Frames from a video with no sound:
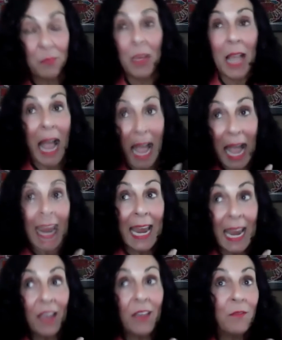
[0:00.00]
but I
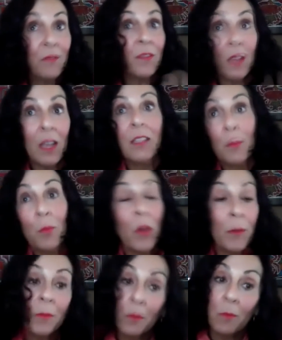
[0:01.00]
have an
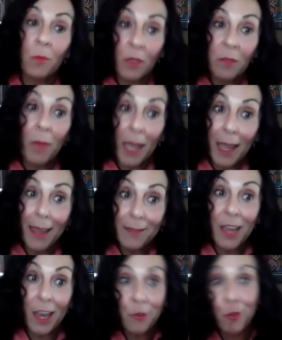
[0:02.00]
appointment with my eye
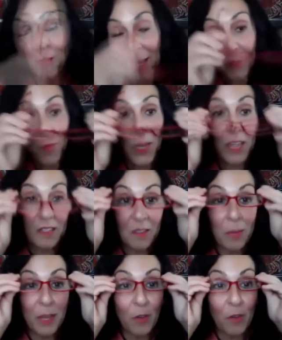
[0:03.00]
doctor next week, as a
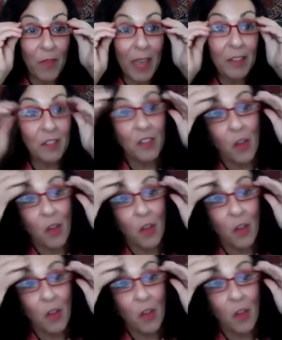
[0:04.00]
matter of fact. So